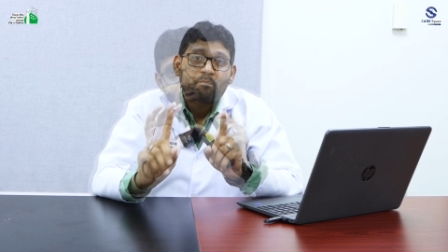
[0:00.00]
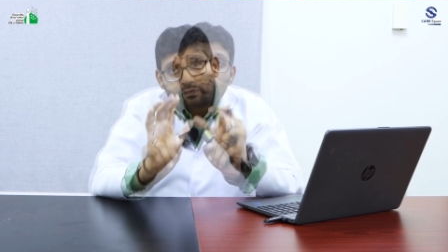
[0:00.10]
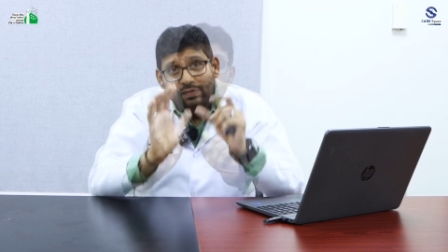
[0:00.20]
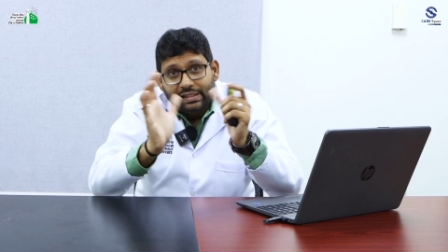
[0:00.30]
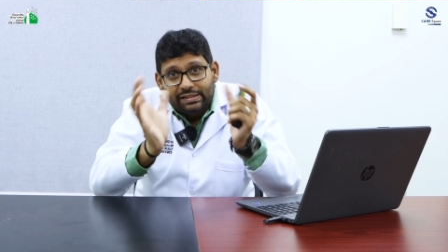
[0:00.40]

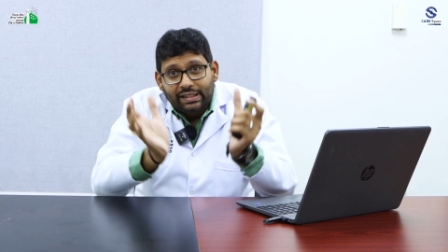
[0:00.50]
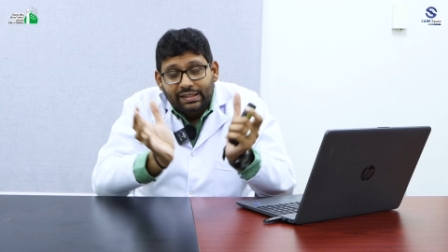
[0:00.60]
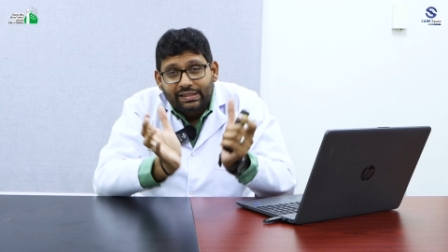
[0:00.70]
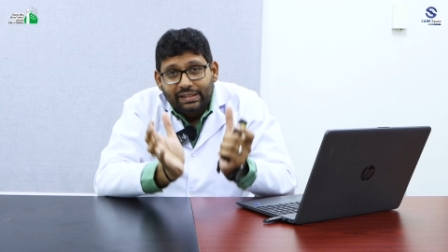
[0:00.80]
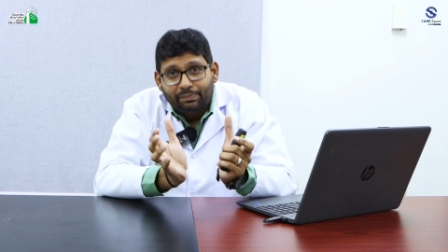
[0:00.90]
Of these
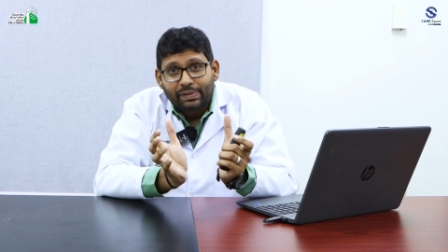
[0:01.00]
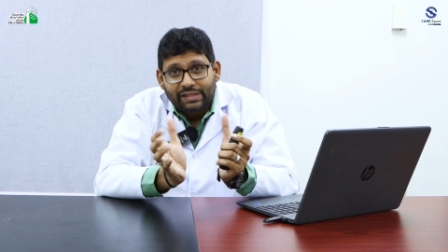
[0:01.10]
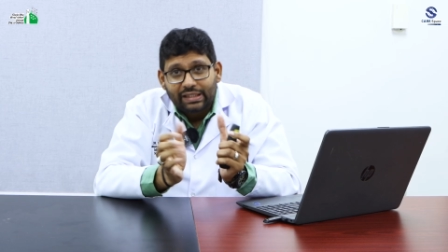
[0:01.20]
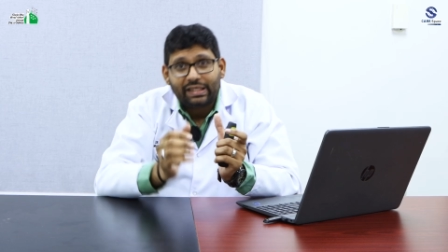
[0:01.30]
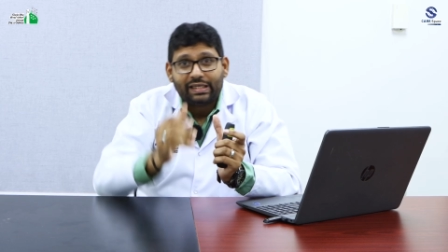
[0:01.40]

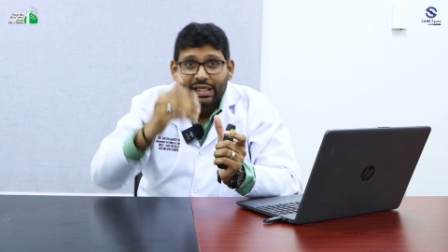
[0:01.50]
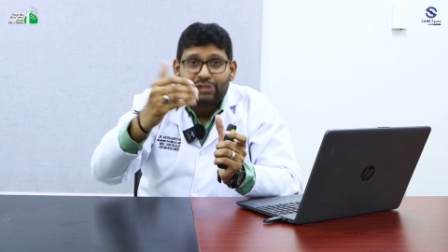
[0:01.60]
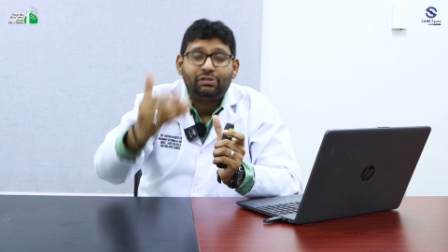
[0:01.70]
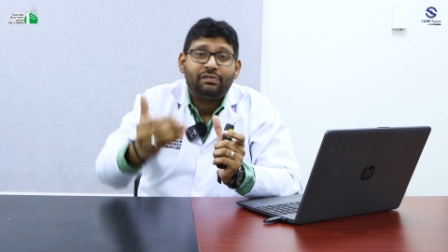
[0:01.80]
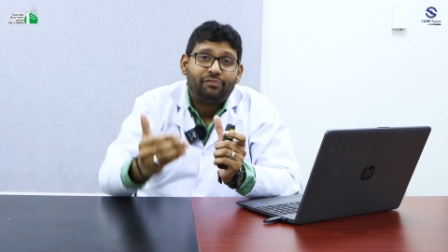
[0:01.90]
33% that
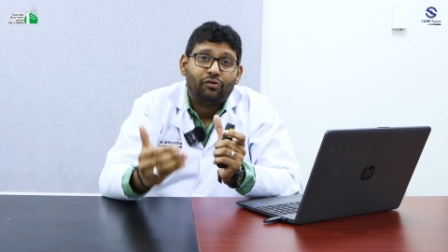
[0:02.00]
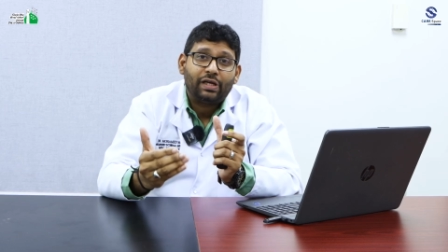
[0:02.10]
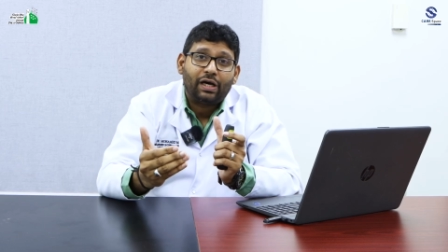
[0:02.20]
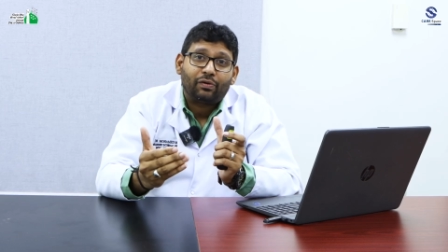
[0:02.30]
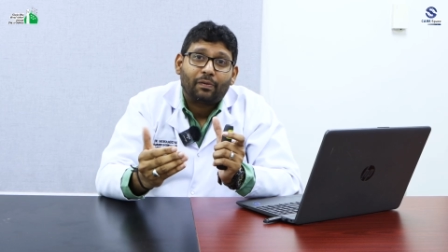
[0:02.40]
actually fall
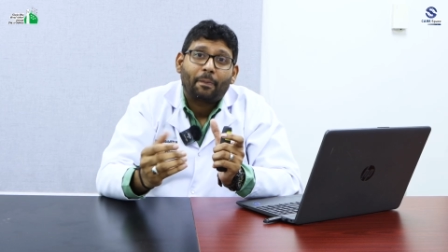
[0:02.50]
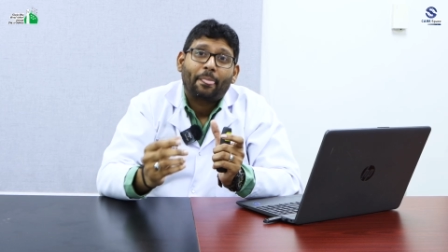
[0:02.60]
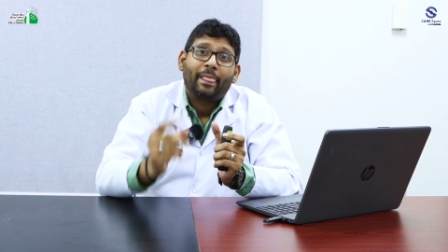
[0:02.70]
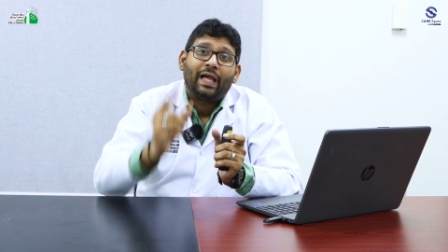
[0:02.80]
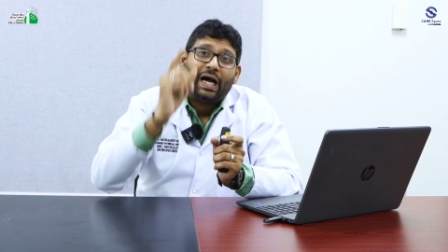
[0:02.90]
down,
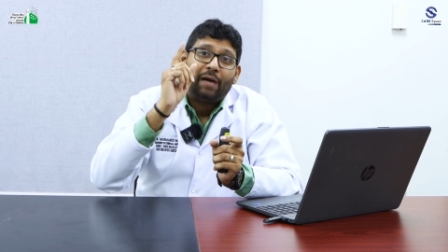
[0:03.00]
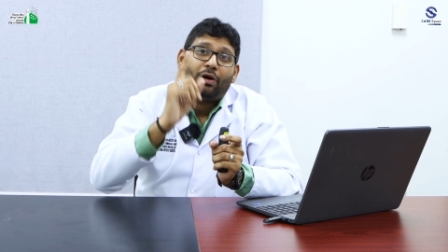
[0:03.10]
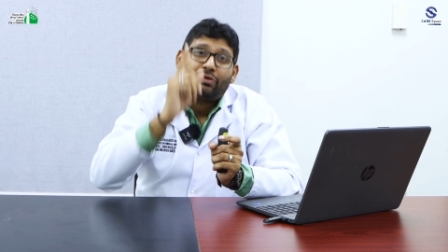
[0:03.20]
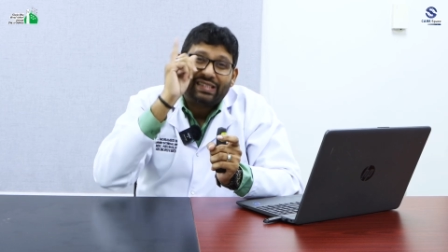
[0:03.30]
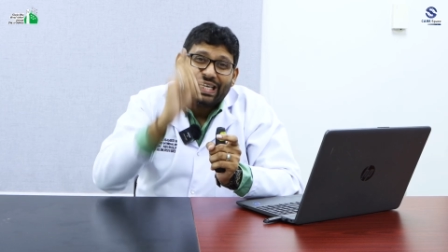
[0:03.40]

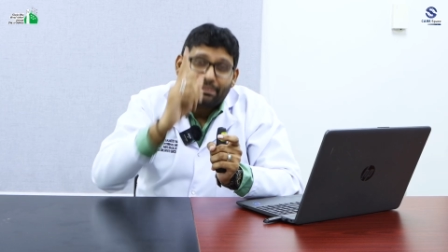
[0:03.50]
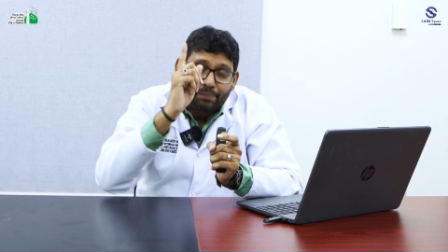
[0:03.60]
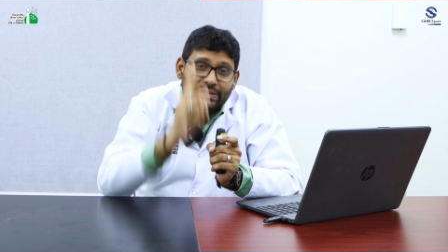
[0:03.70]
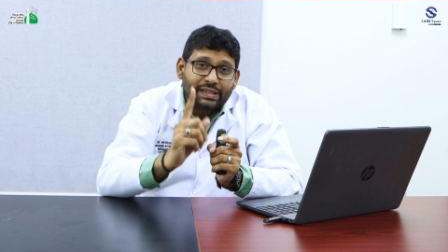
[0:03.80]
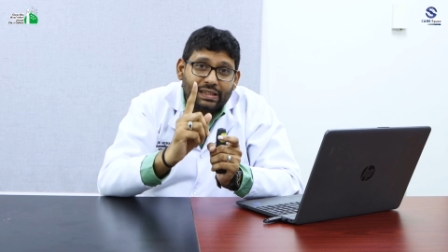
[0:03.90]
about
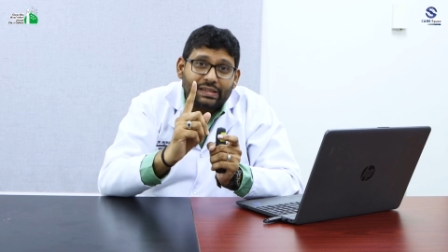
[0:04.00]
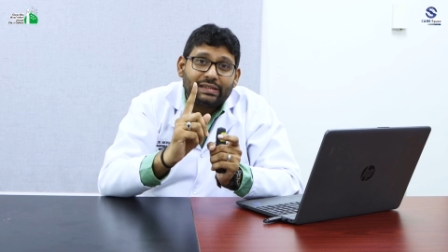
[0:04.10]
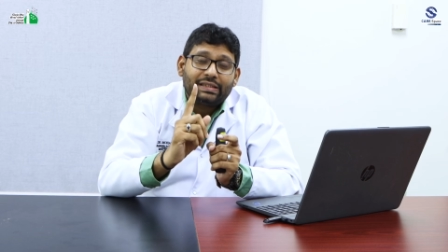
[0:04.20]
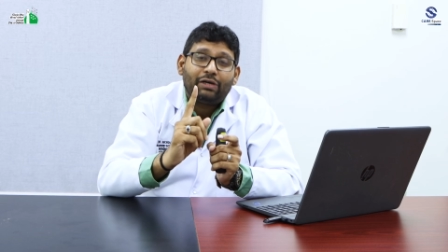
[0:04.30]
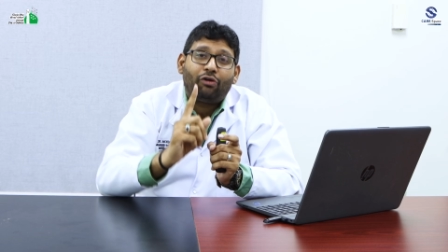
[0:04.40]

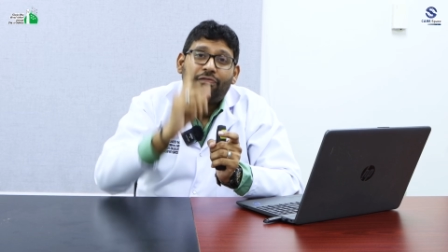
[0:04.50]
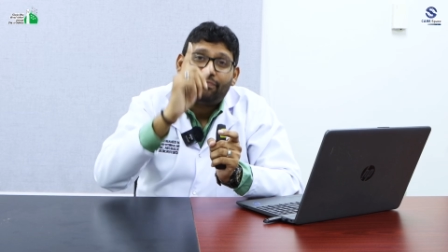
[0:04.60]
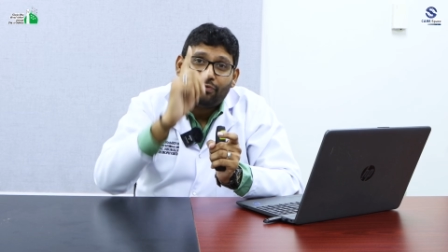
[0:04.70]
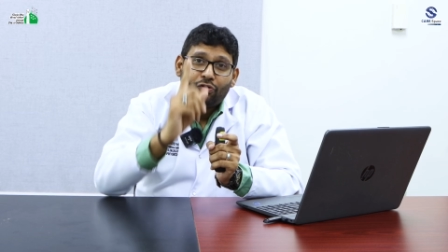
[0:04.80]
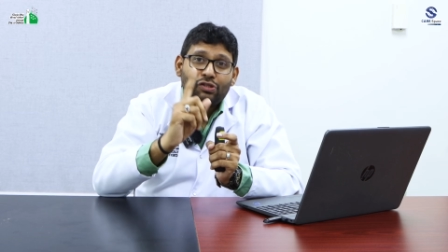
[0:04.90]
10% of
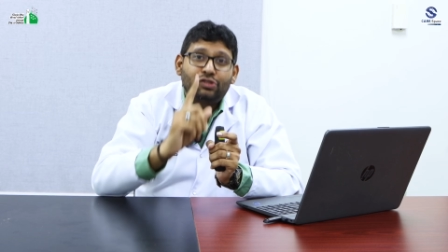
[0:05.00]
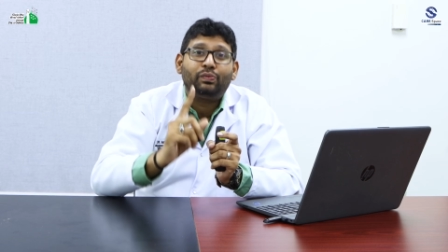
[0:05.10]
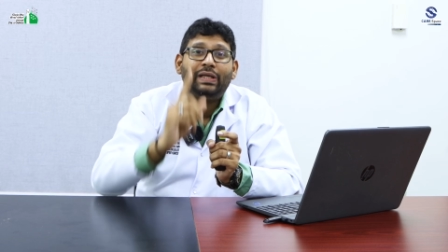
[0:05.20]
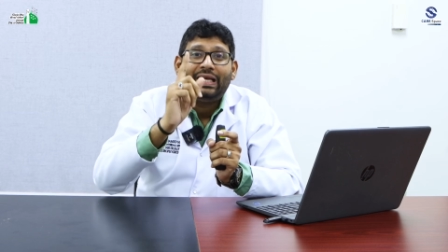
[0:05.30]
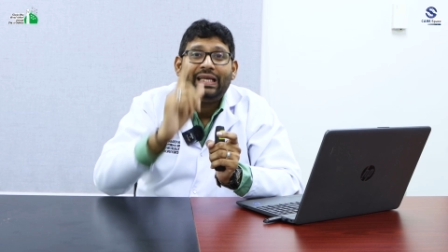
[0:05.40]
falls
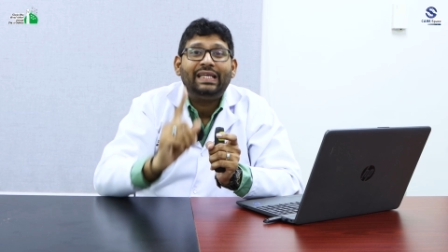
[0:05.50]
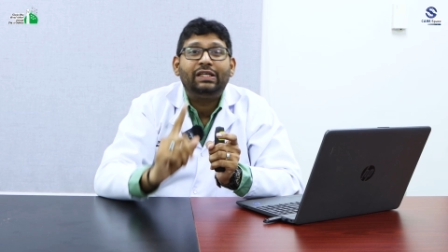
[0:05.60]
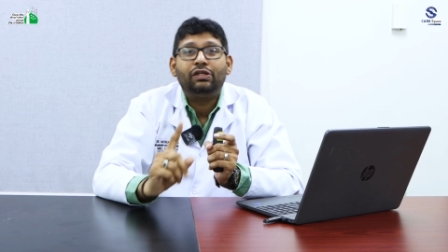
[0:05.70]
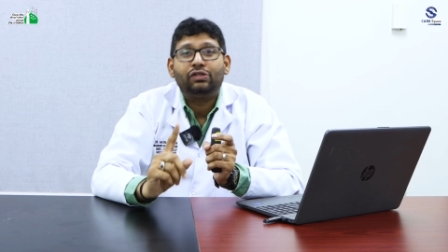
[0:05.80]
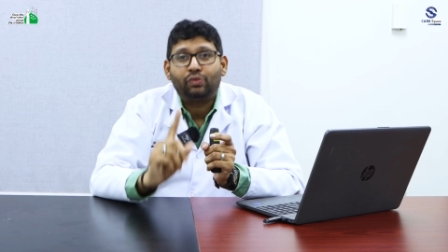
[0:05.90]
will
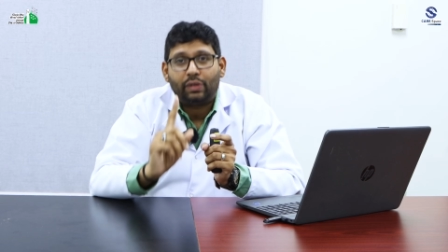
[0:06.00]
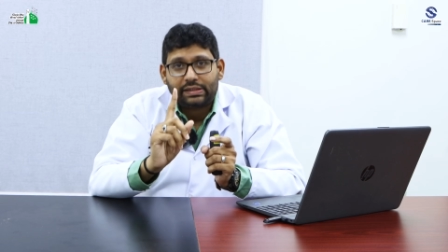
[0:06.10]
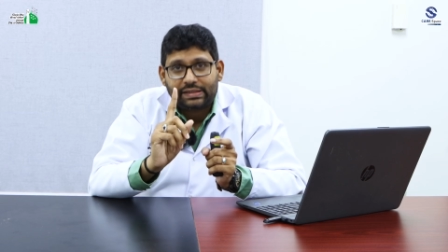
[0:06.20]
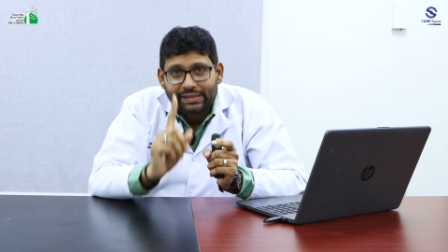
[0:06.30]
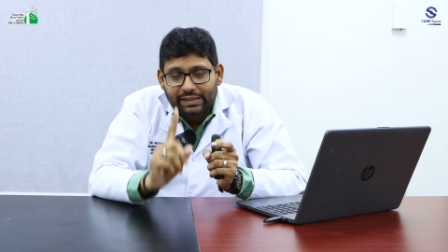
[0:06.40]
lead to a
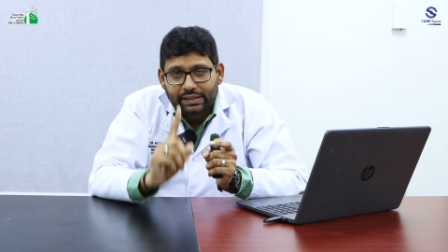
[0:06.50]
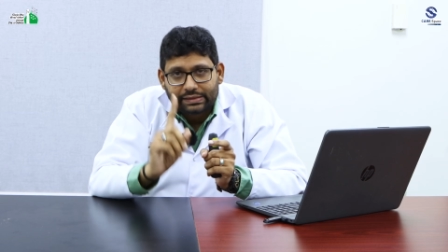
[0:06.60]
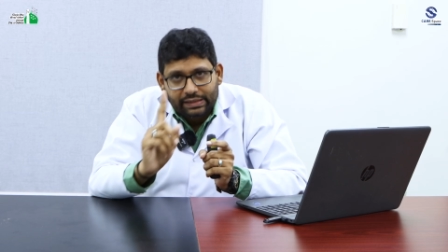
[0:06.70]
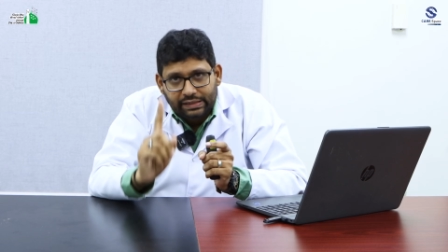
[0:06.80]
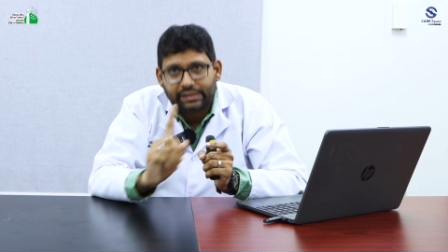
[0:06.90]

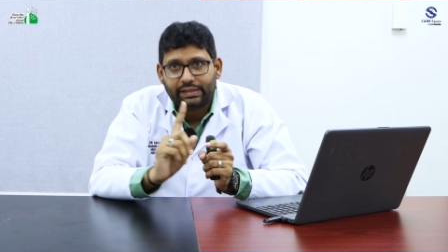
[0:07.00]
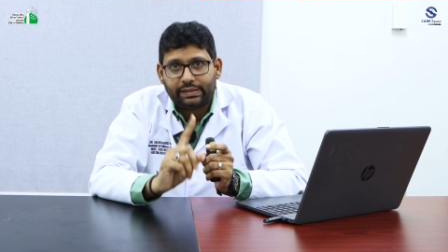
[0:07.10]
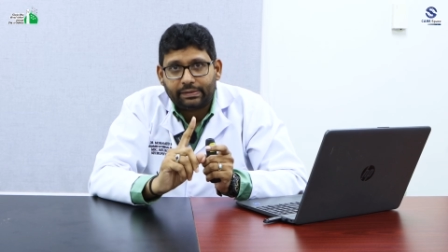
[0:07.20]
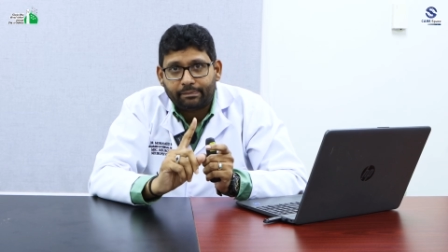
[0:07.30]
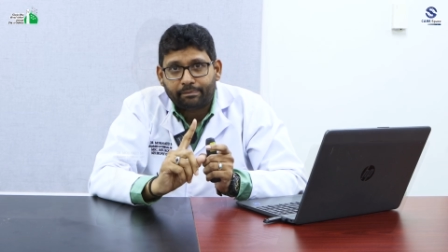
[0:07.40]
serious
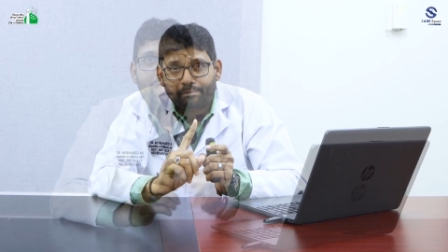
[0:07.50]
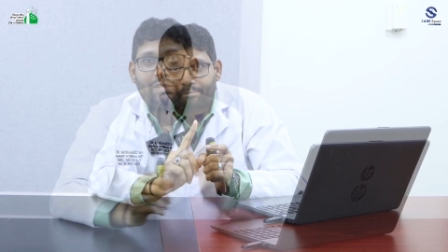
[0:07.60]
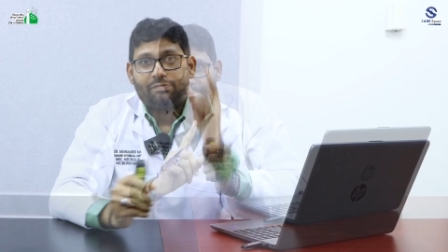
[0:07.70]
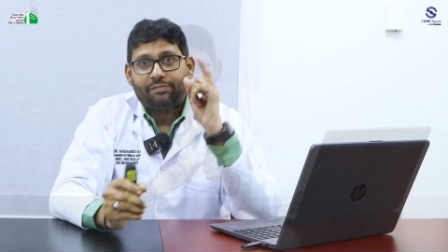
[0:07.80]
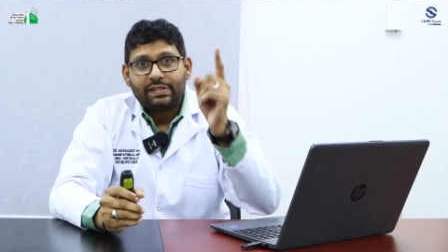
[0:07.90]
injury.
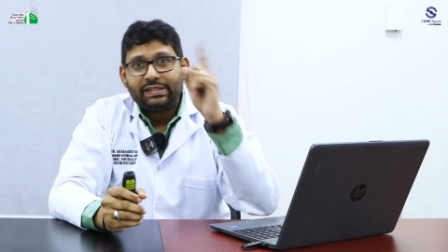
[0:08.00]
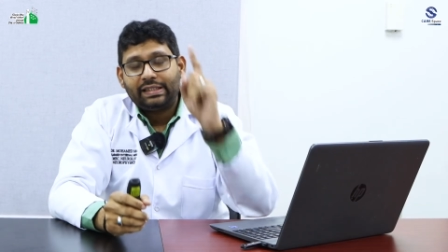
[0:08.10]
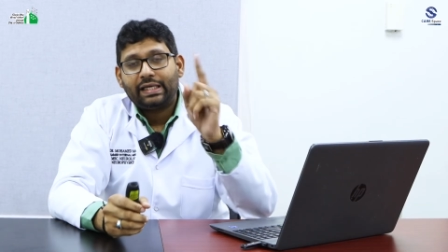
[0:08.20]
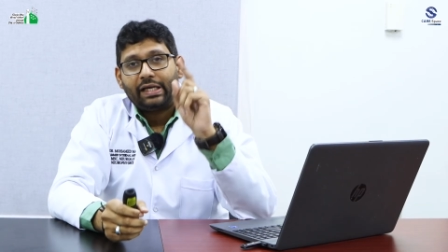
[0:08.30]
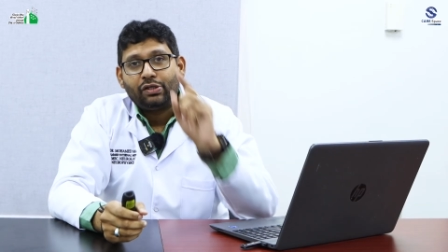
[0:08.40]
The first
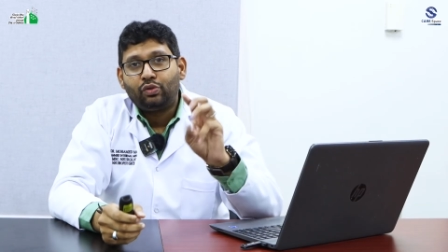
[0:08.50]
thing I